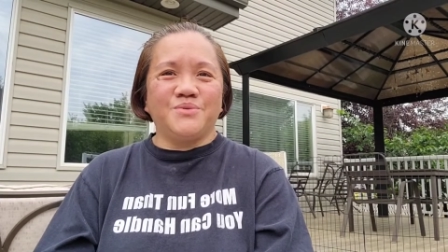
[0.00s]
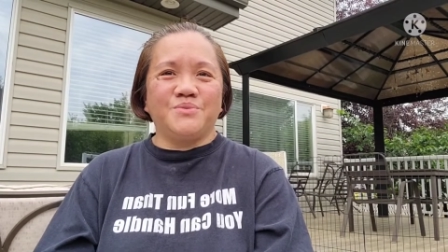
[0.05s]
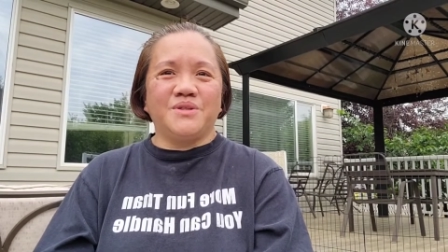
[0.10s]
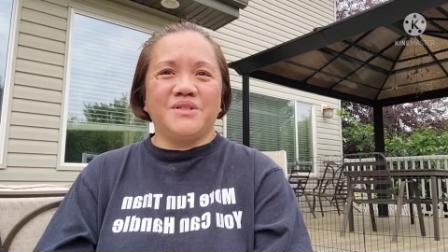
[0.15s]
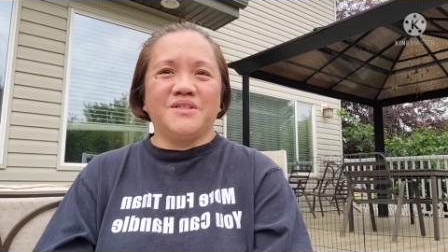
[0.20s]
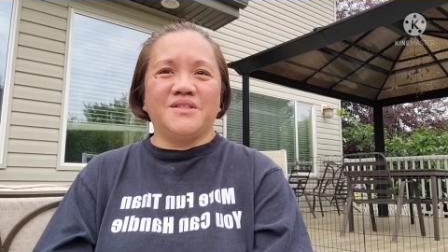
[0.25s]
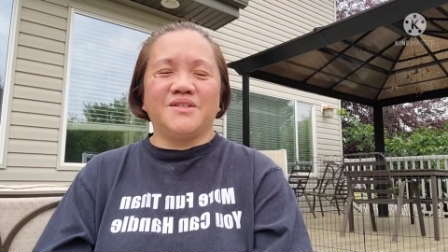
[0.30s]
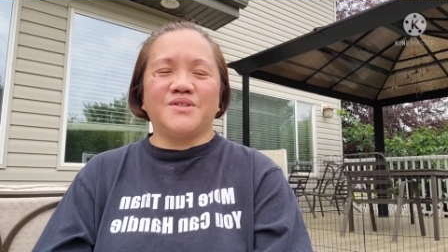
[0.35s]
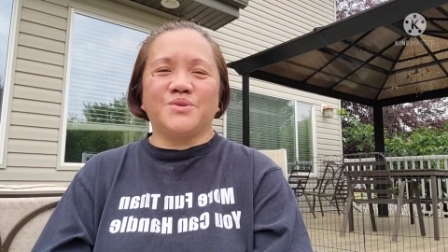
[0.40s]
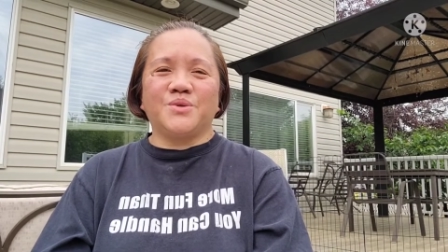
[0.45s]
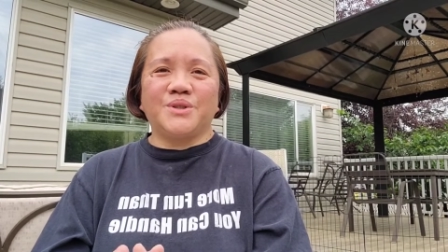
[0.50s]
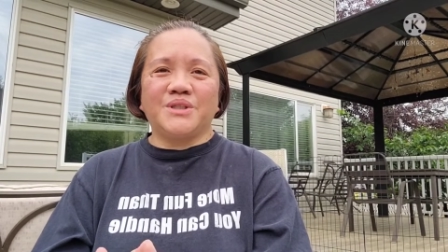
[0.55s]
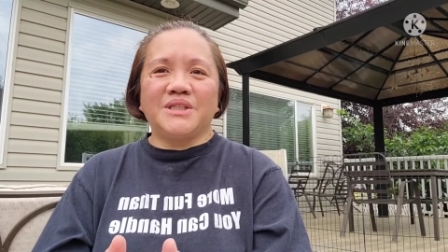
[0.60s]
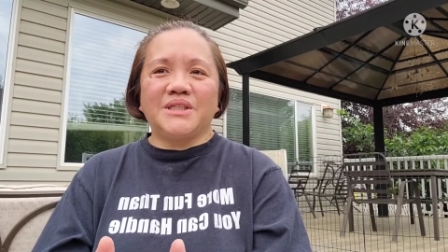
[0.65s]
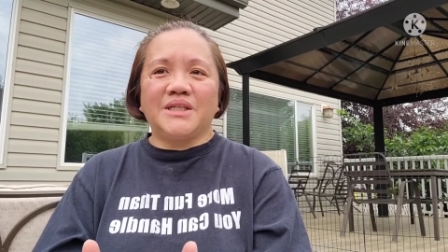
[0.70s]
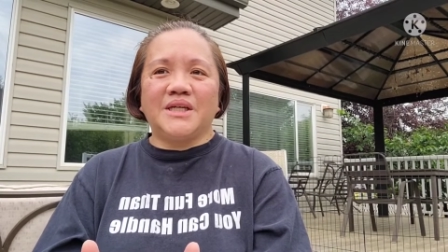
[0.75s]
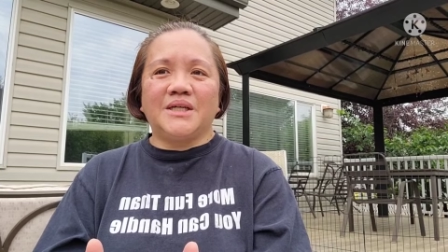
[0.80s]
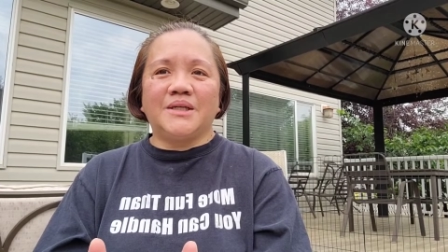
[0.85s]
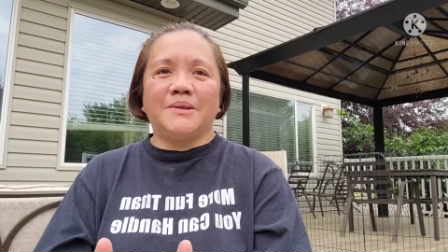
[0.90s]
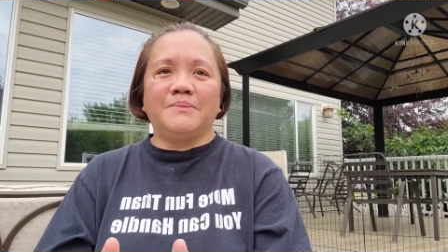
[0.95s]
We're just
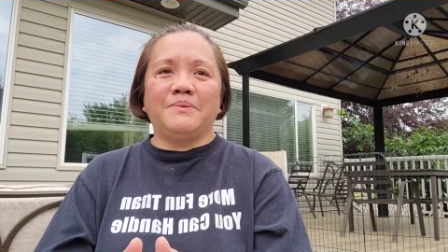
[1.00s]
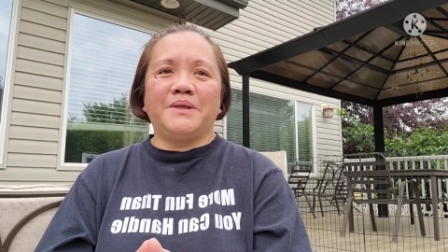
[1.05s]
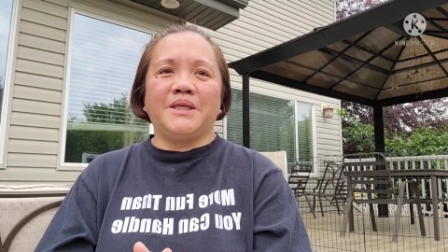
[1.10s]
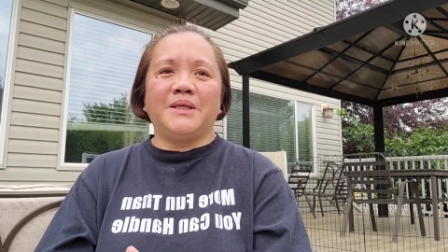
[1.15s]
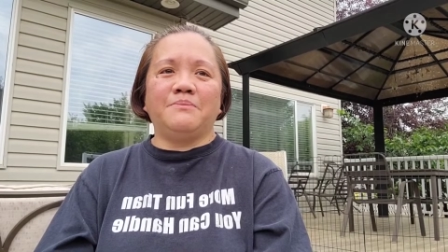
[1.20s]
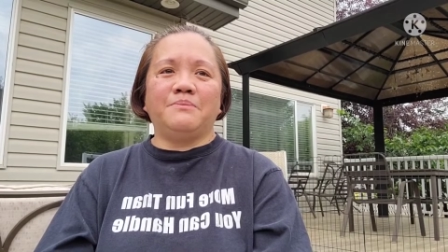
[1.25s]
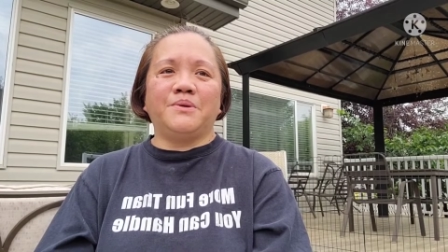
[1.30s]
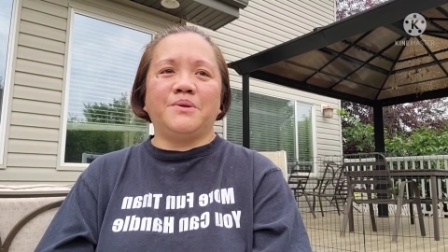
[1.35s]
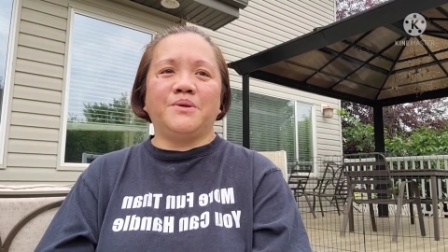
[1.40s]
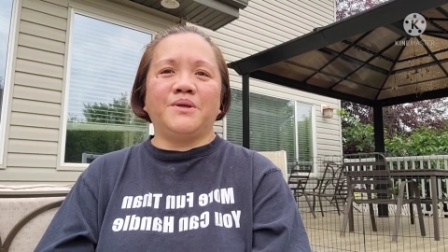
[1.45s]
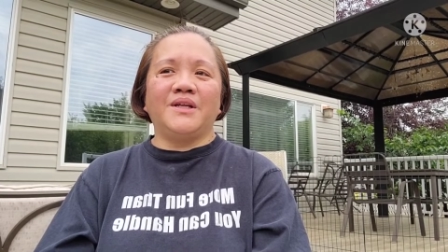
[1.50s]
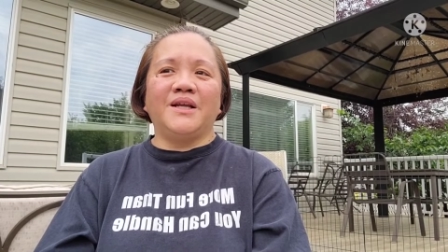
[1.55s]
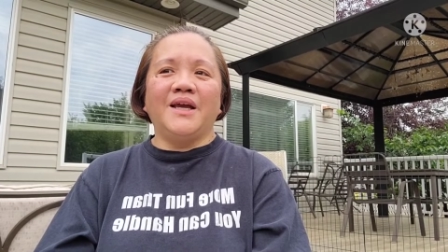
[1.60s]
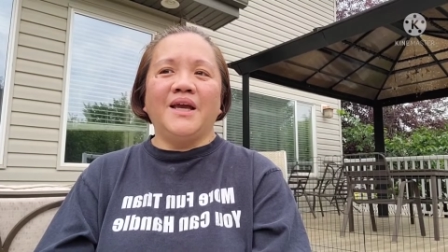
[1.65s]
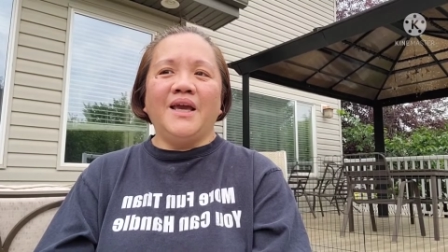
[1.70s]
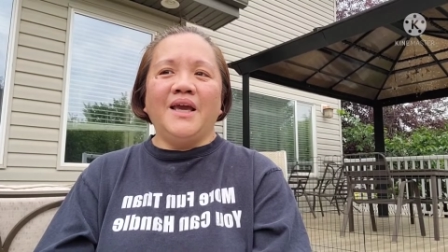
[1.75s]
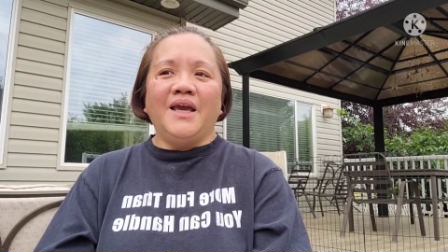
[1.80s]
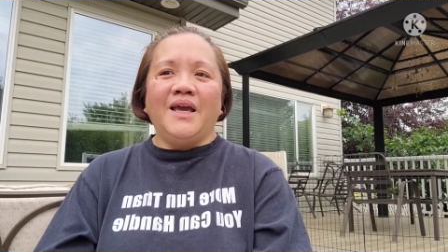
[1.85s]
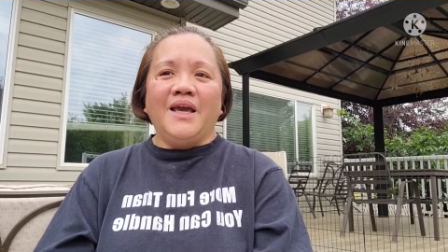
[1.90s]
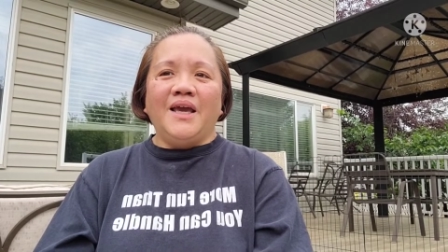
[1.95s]
ordinary people.
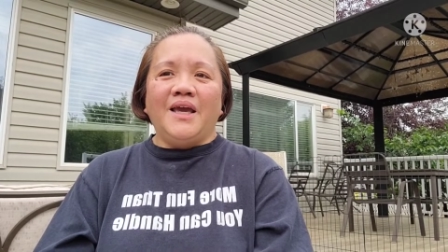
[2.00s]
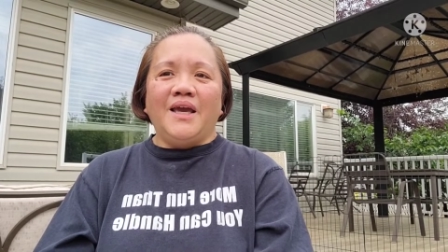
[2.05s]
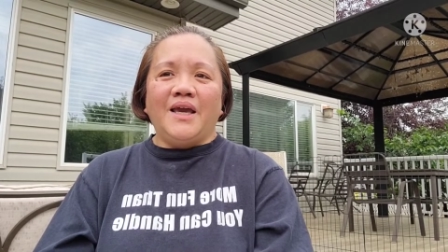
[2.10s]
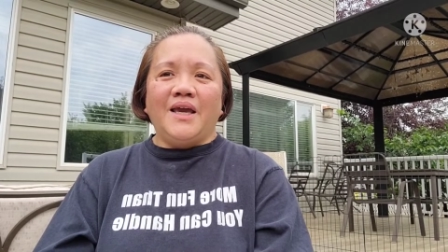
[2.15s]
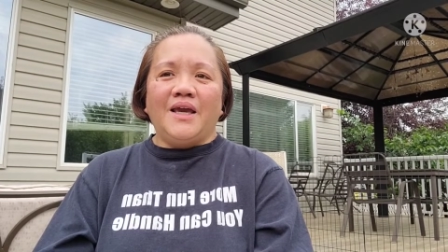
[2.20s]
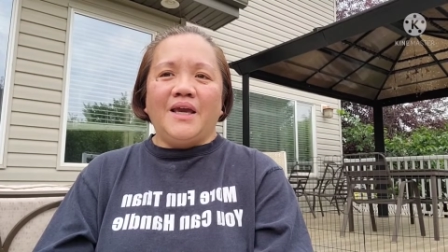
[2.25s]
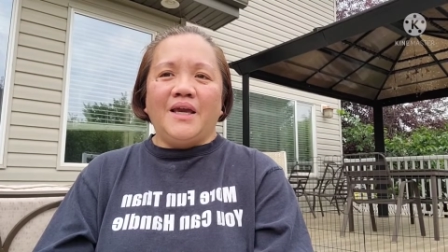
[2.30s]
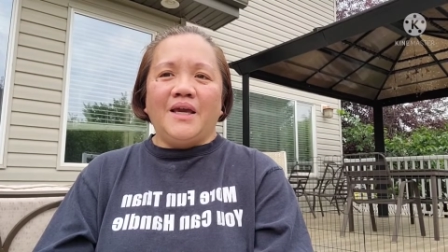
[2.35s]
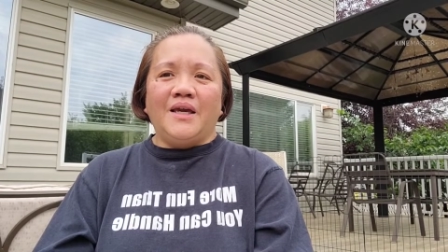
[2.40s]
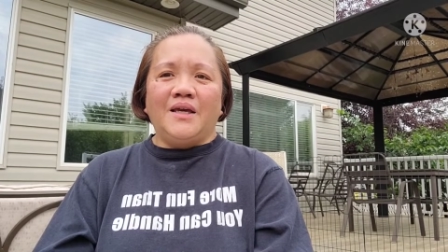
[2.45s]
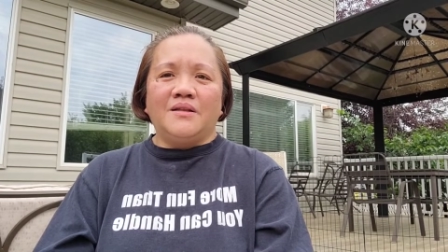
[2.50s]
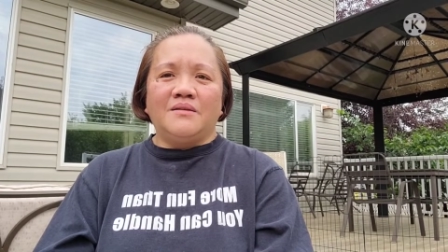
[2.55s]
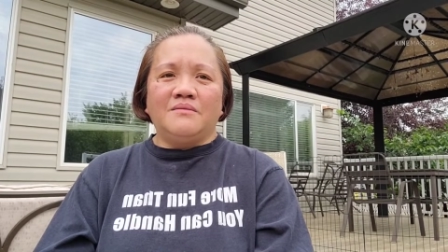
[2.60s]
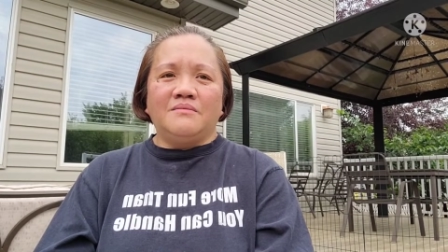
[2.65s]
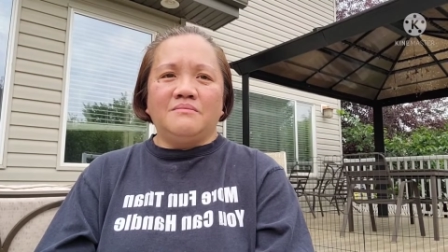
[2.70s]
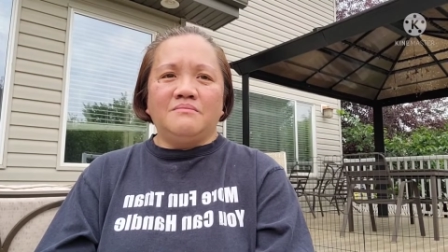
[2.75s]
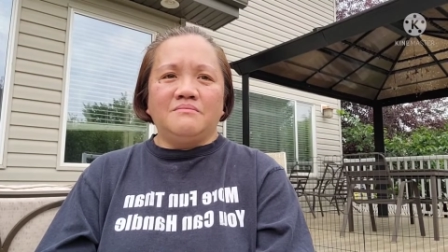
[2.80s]
And